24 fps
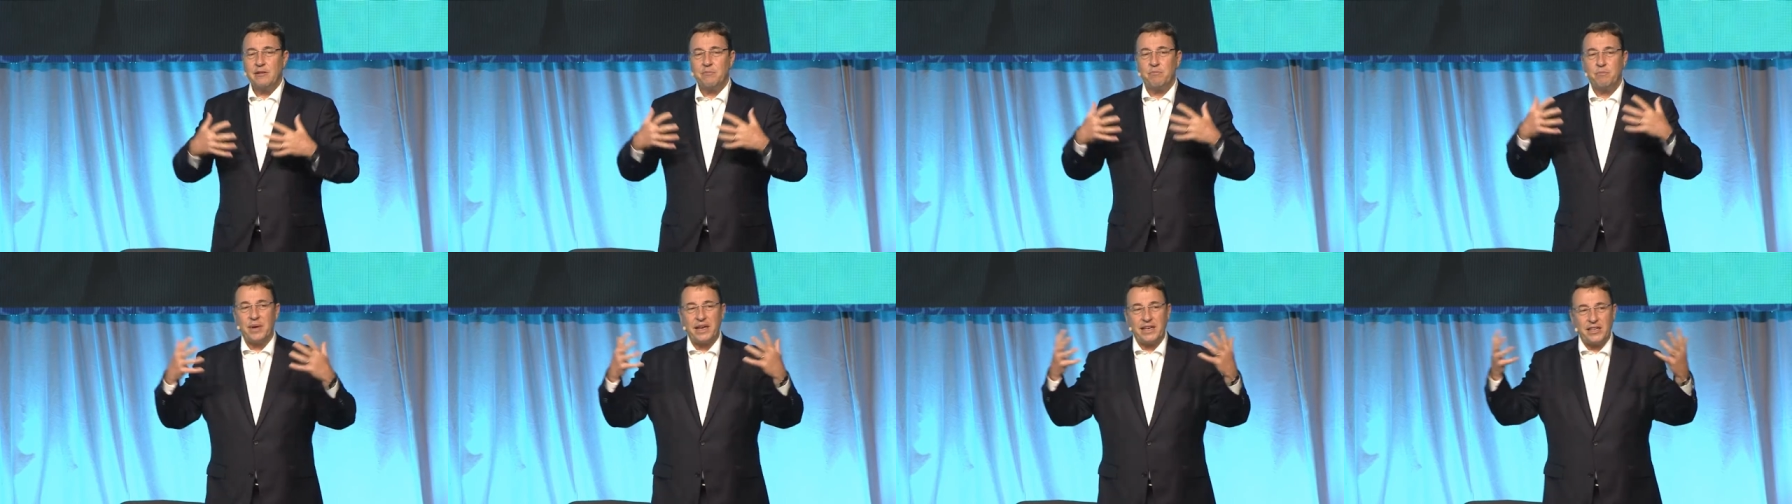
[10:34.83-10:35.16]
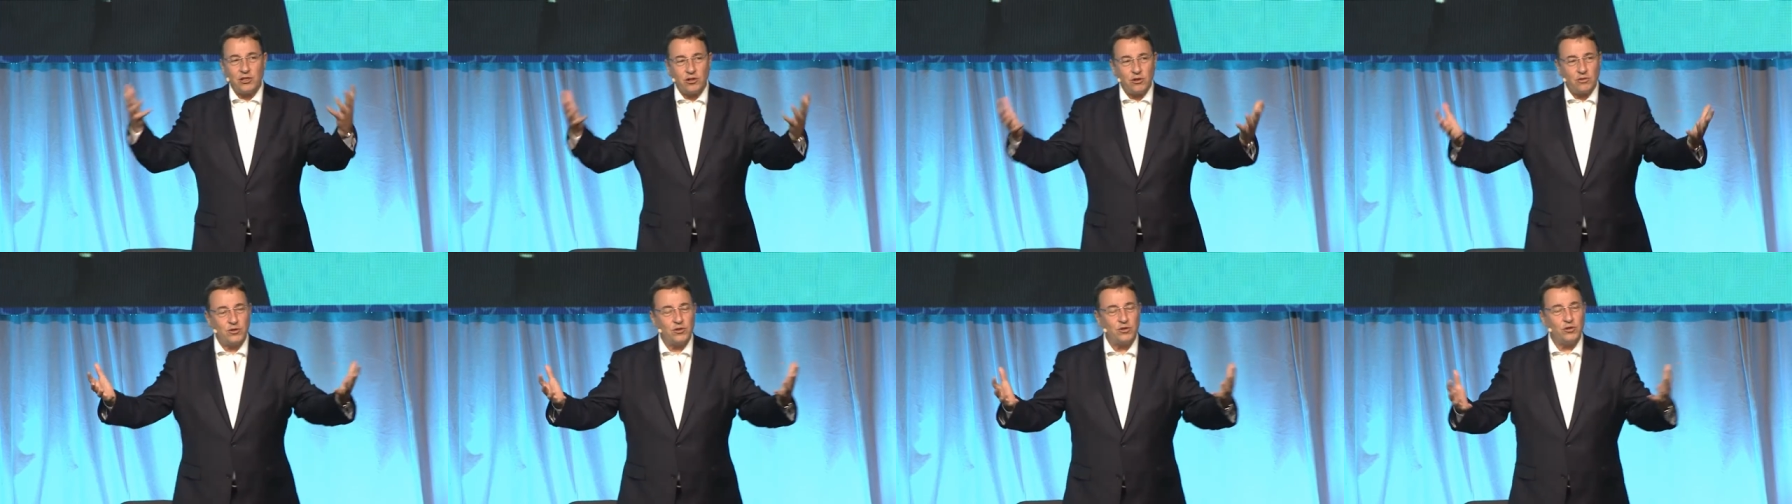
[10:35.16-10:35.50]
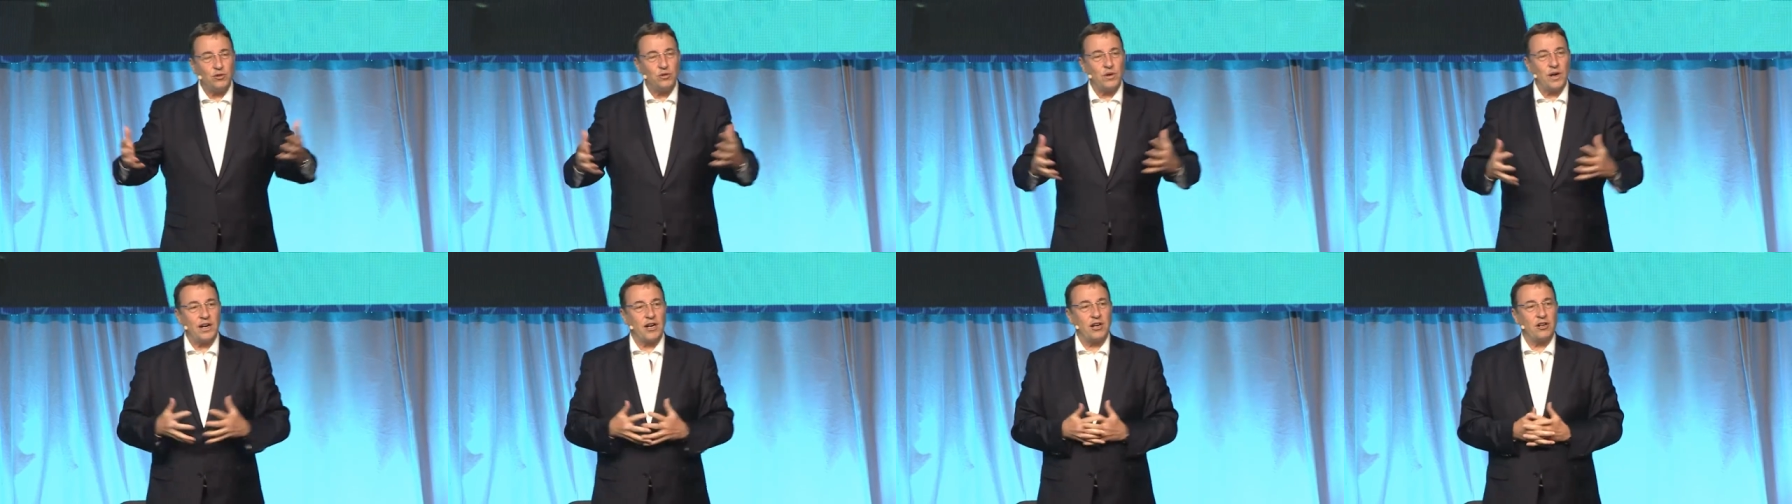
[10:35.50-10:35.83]
Many of
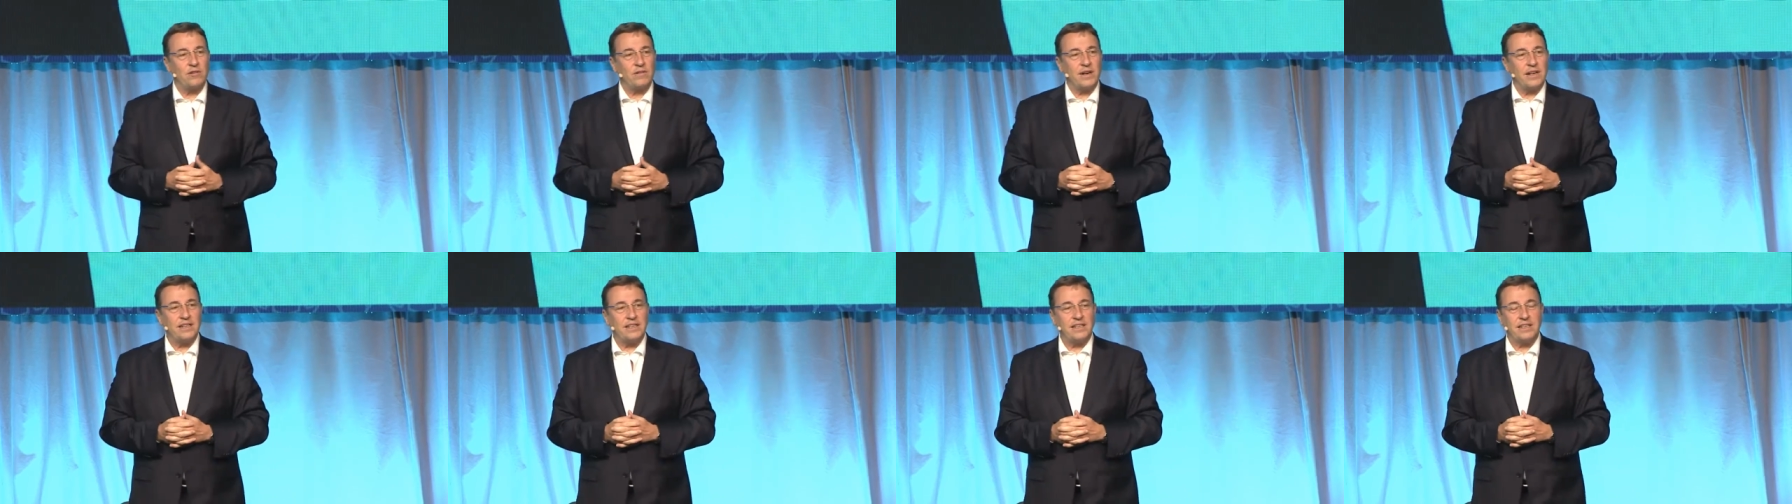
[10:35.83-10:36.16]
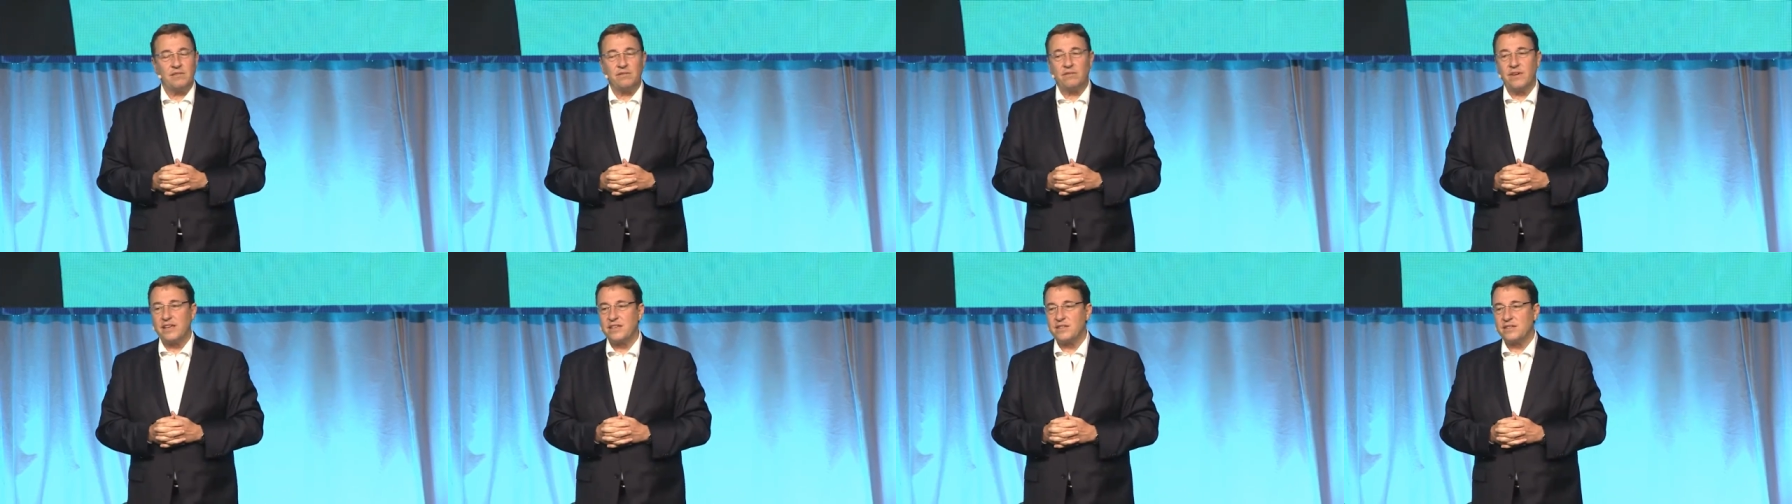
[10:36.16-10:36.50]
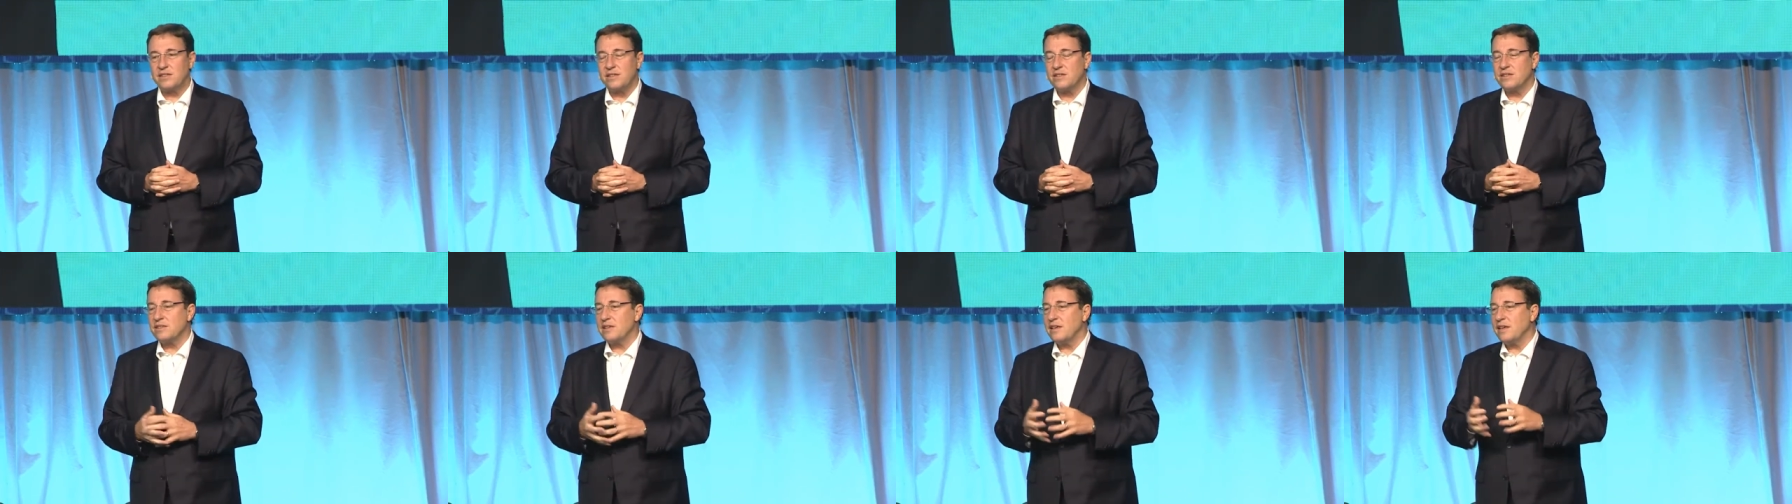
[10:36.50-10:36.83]
you are already investors